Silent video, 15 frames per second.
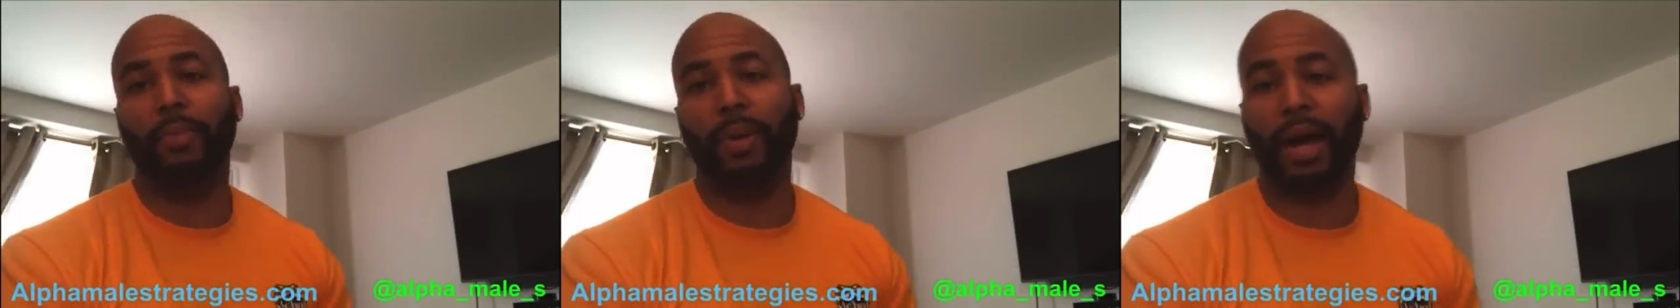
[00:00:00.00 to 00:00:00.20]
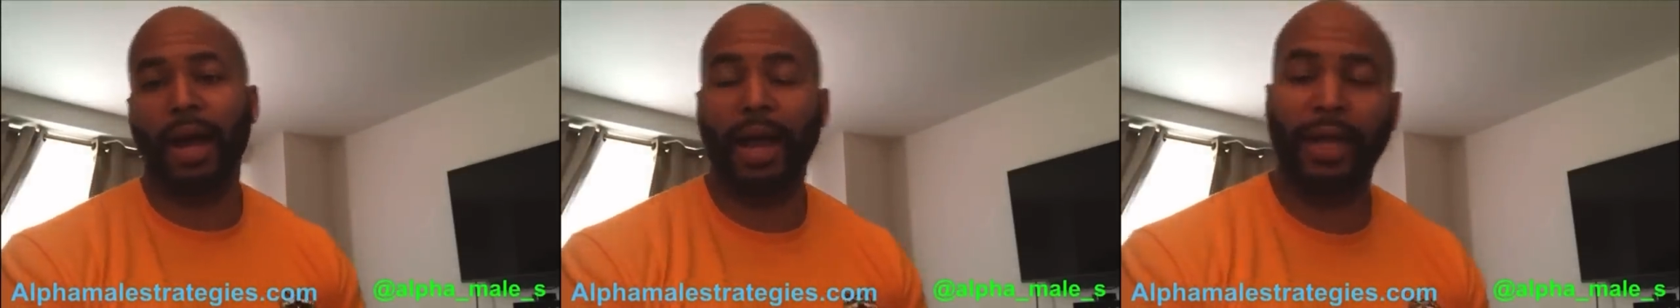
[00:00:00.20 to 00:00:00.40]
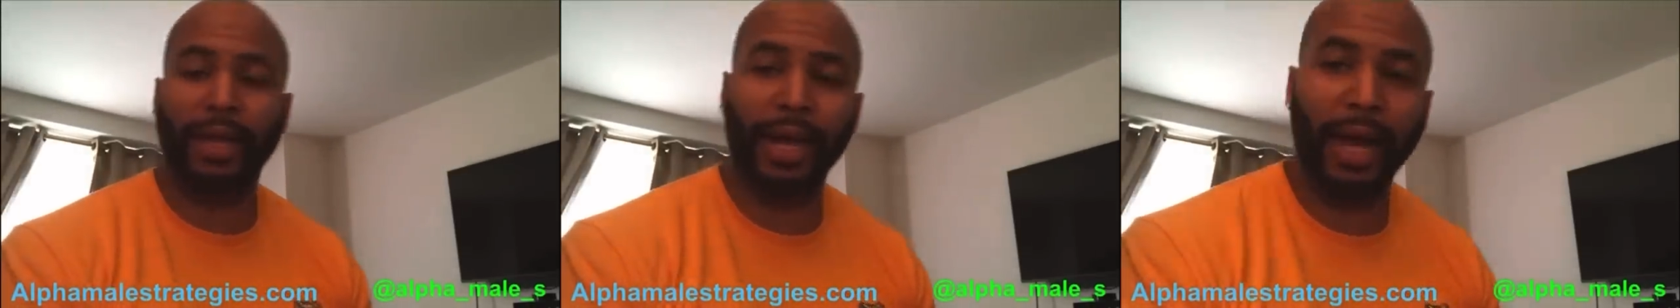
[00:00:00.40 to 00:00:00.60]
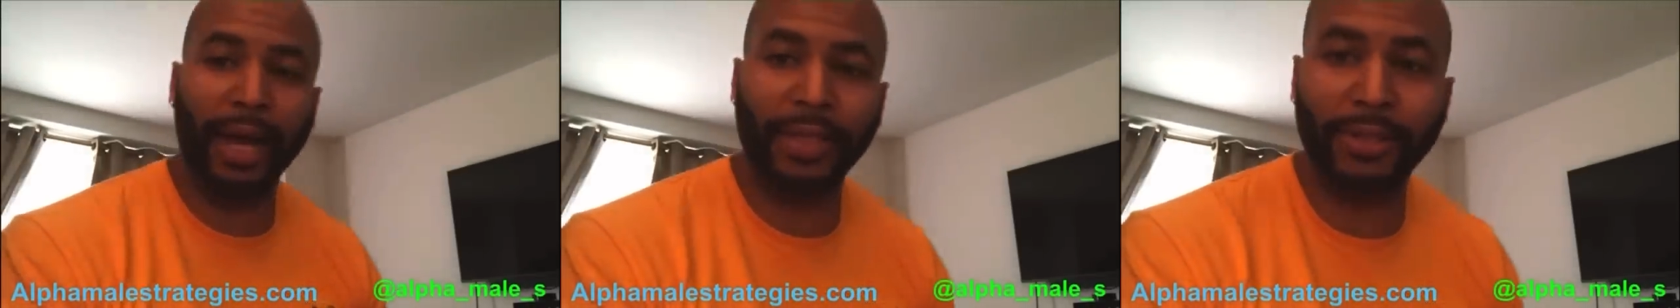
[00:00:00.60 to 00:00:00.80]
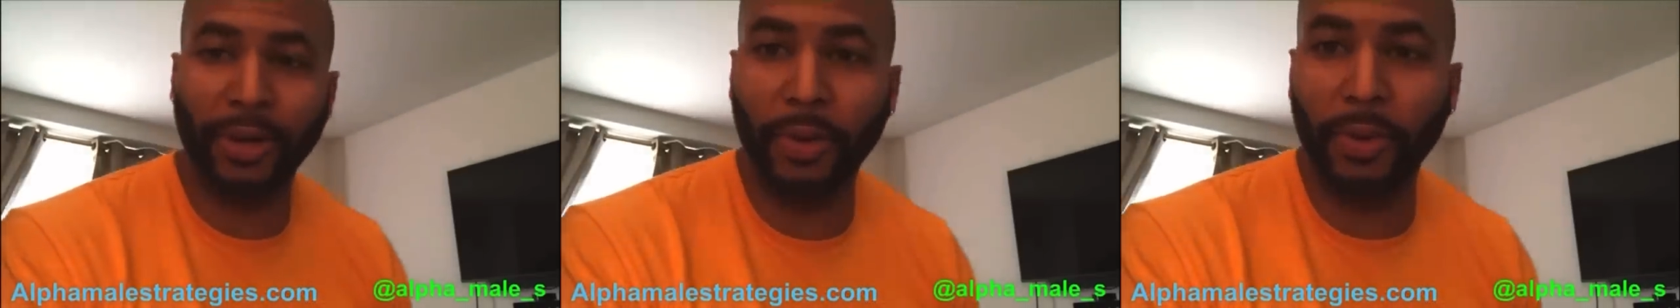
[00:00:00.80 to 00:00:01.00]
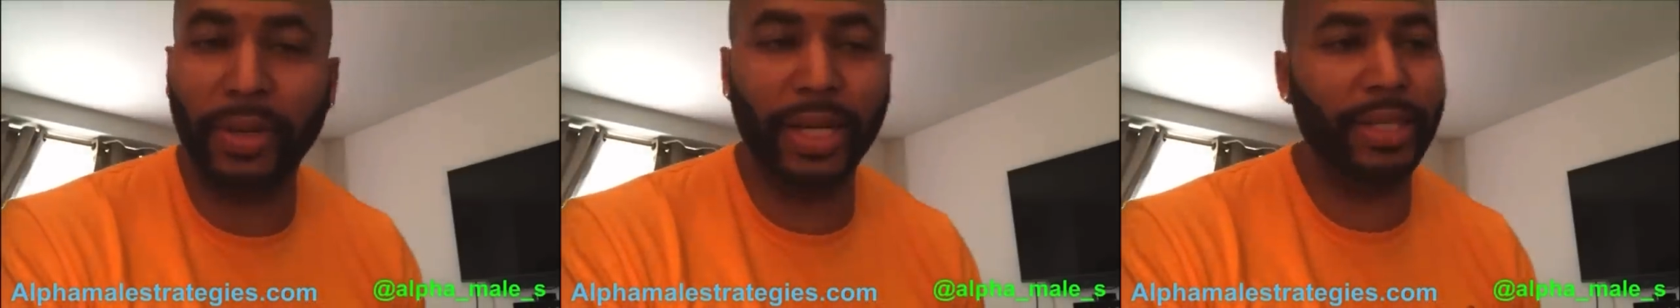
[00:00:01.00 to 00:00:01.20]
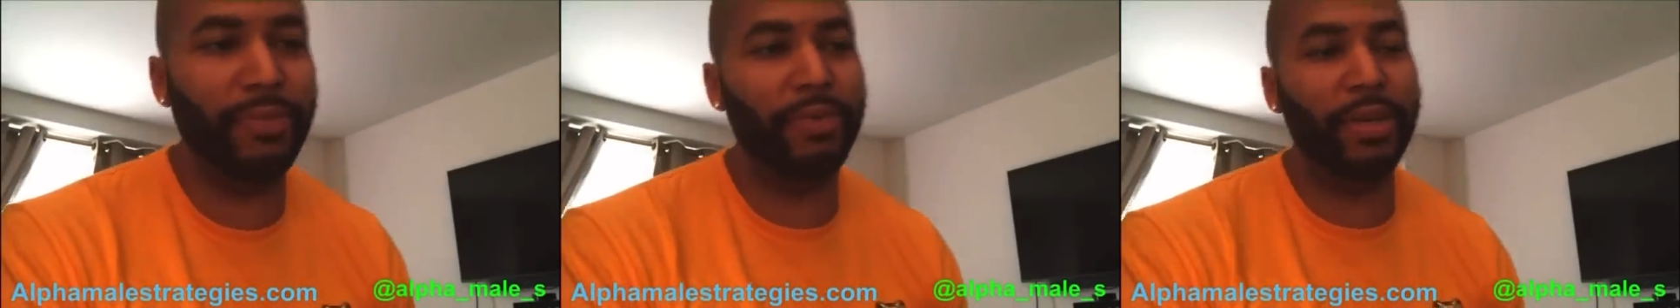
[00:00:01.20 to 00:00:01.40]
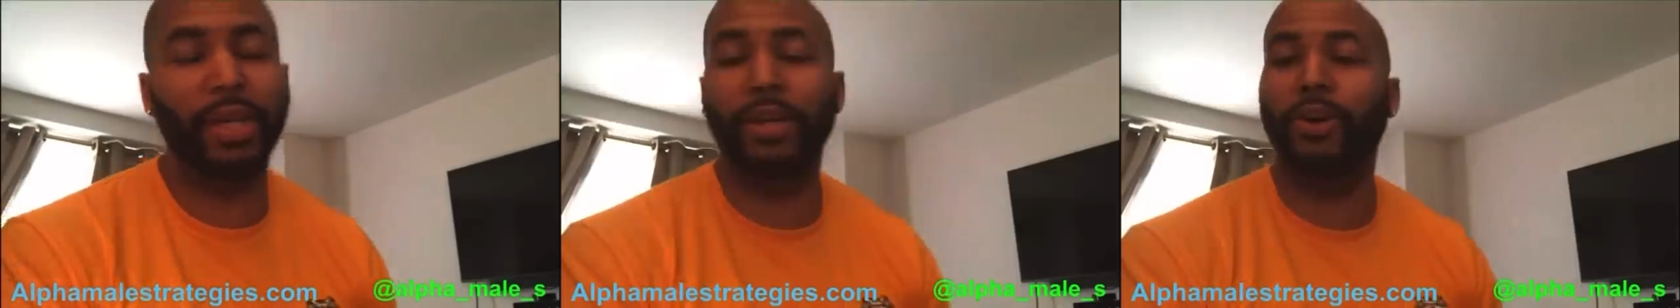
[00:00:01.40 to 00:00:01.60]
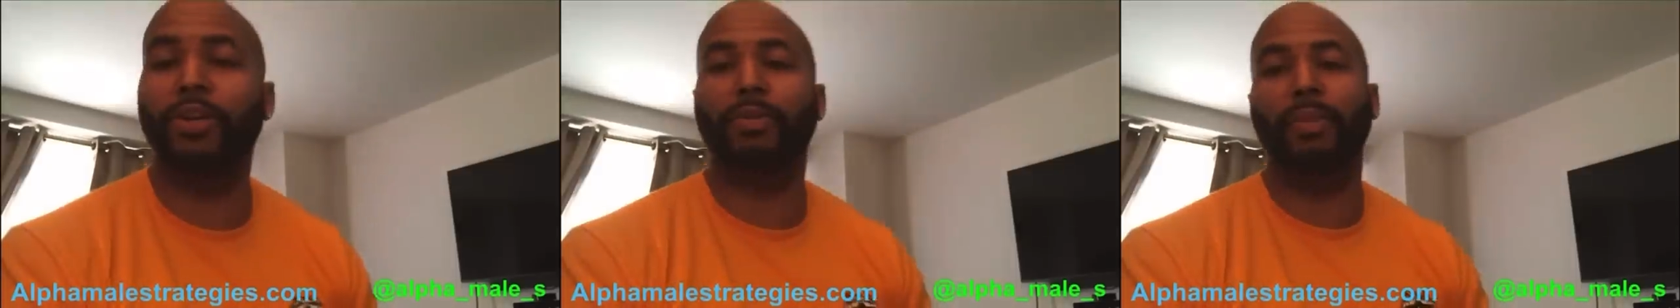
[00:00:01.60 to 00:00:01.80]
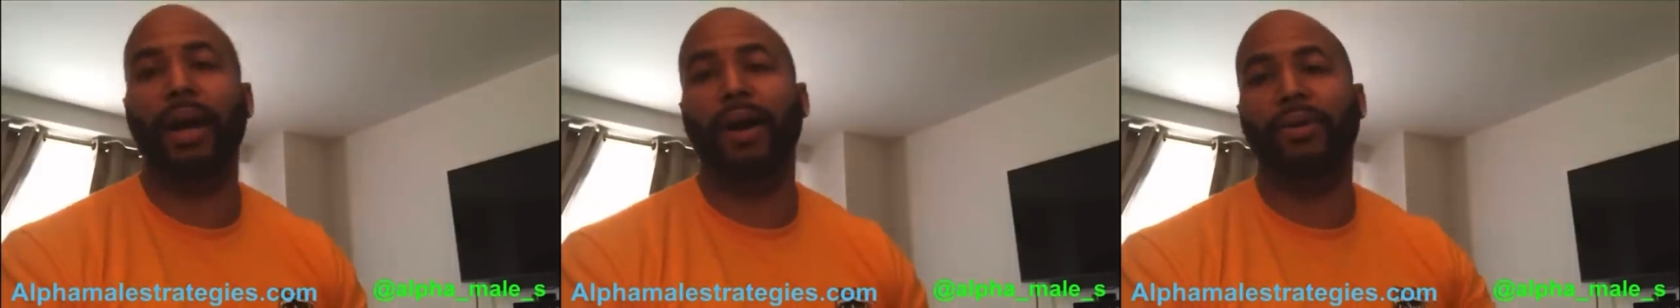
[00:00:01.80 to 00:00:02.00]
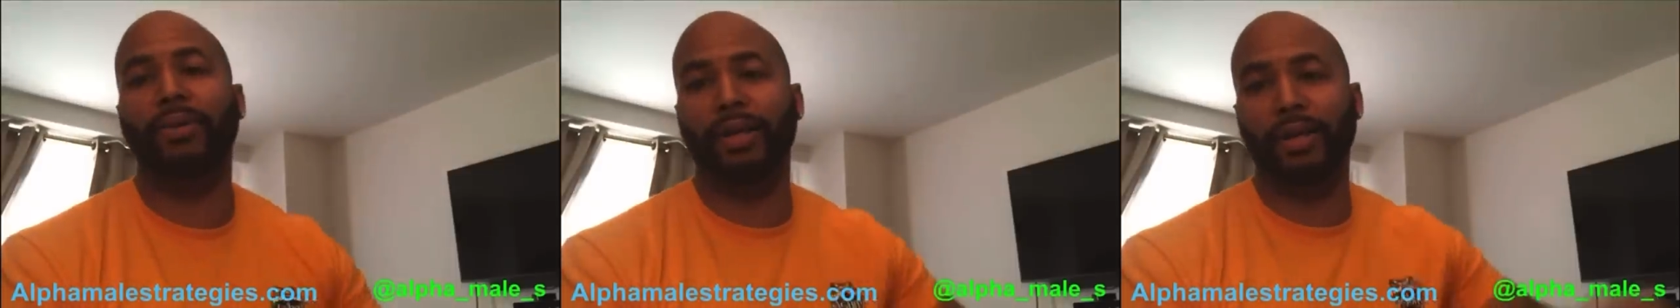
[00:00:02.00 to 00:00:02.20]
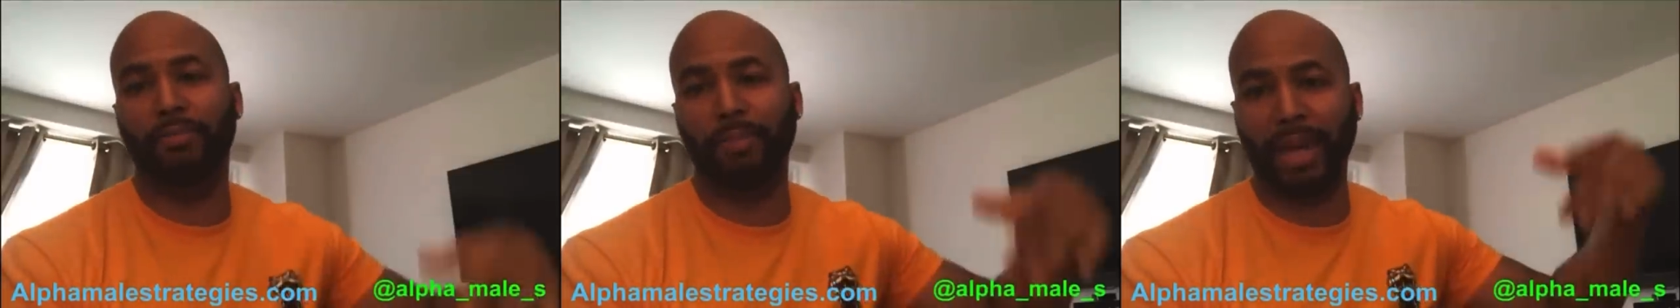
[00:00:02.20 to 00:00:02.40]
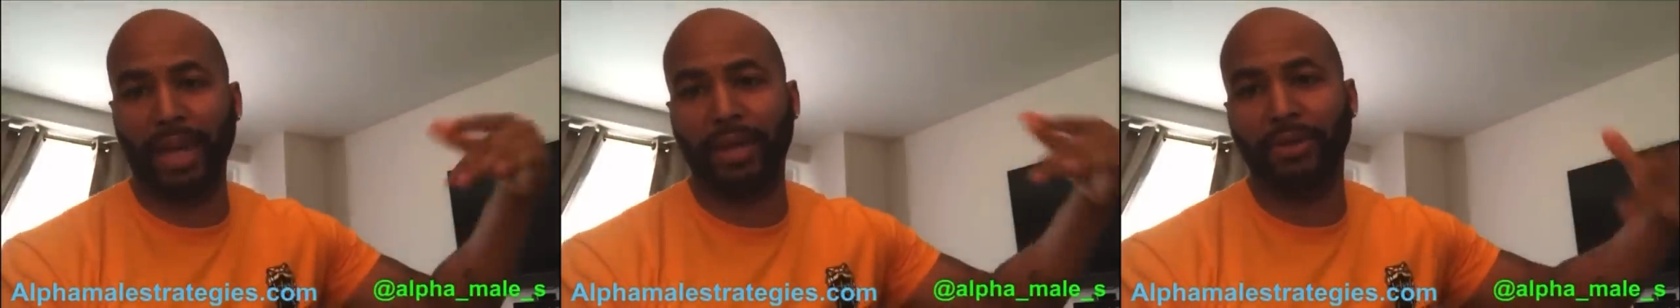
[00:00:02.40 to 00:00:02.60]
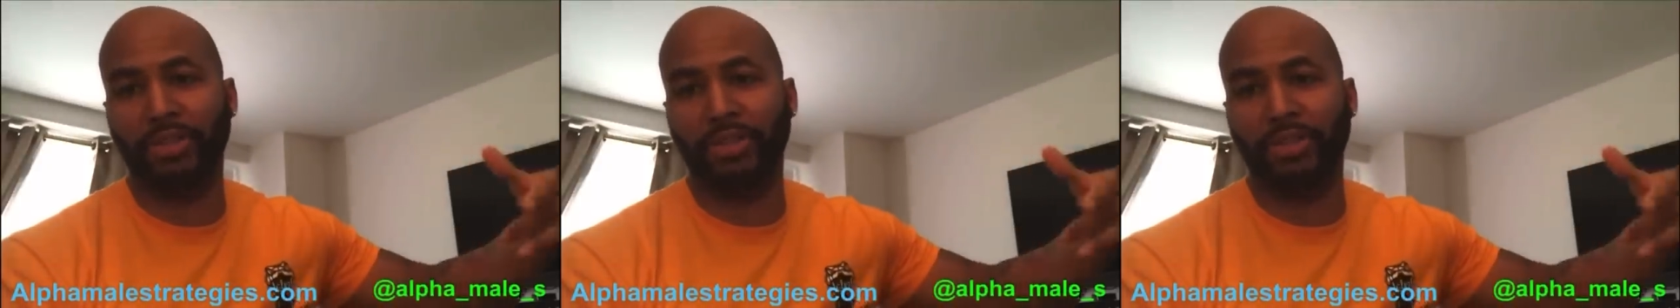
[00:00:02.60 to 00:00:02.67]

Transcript: Alright guys, so this video is about the bagel